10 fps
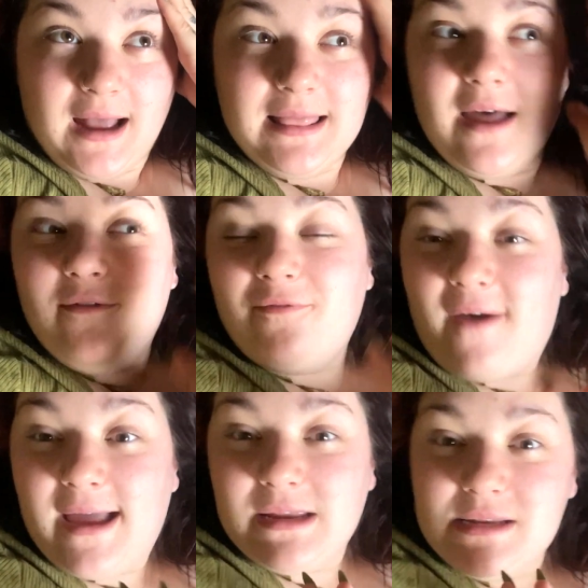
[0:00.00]
I love
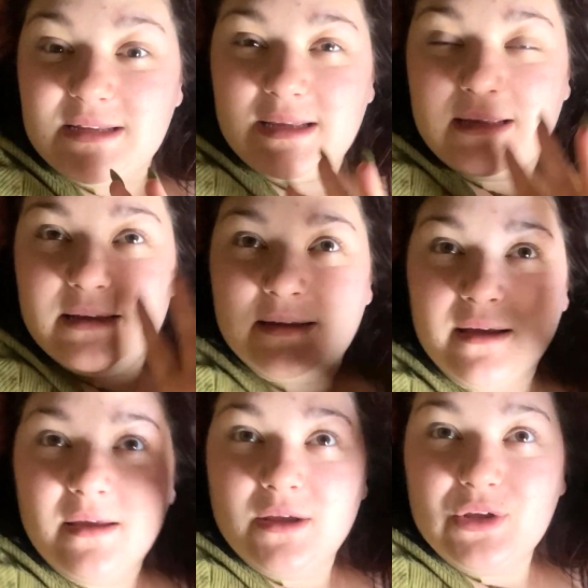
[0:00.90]

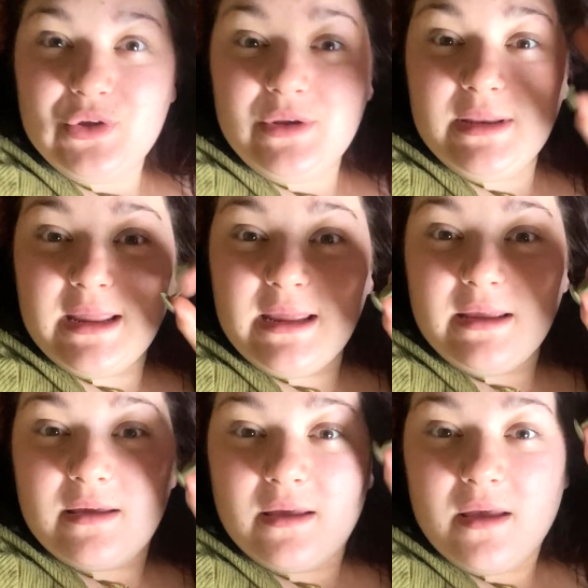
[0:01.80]
finding
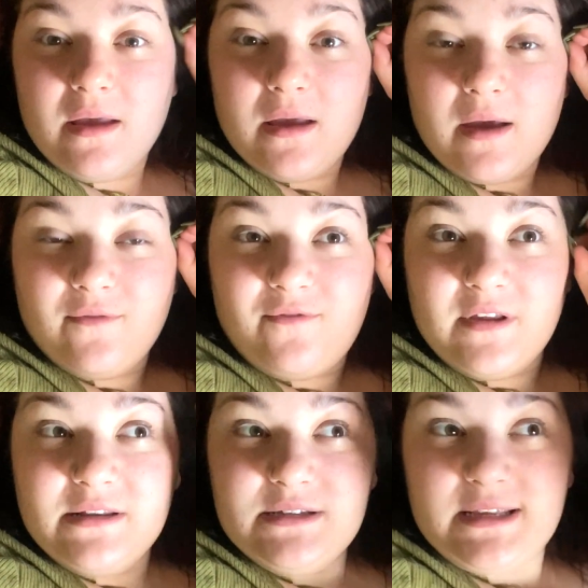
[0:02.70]
unique,
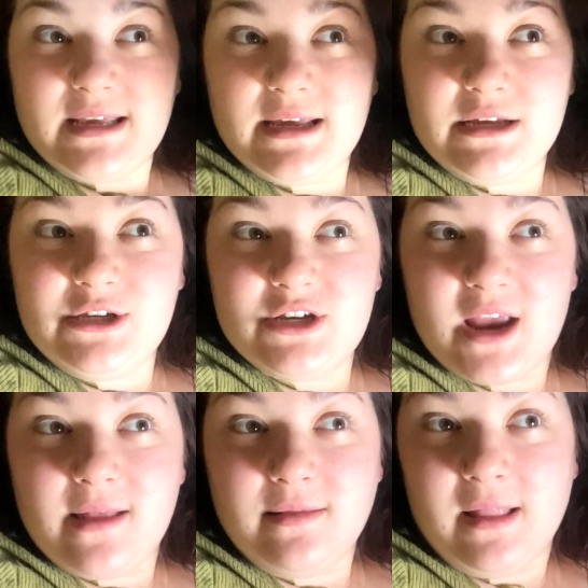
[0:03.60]
vintage
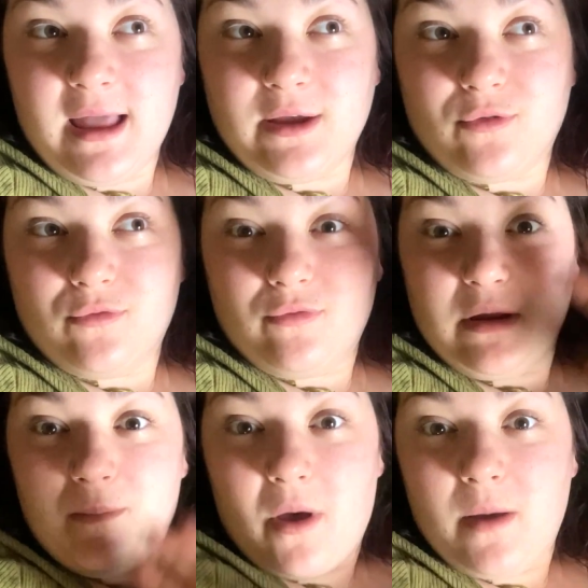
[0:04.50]
and like
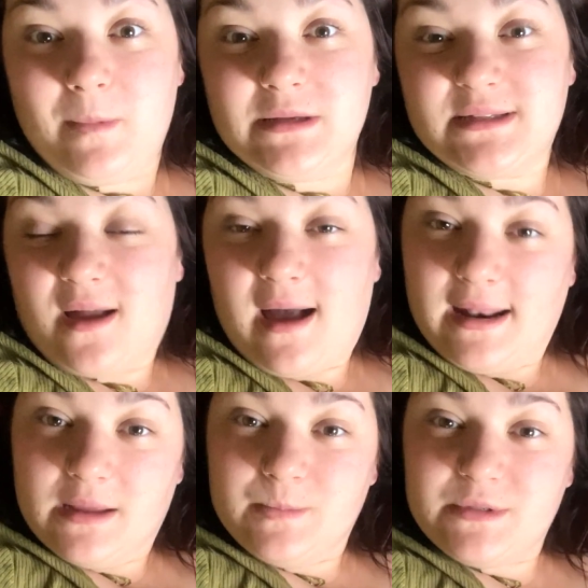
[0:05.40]
repurposed
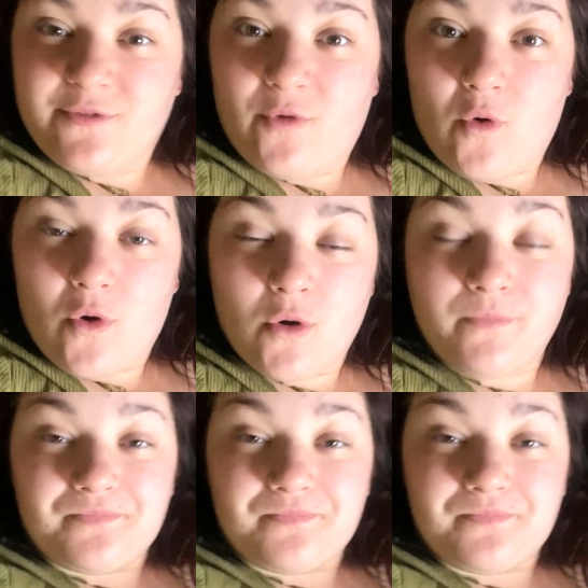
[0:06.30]
items for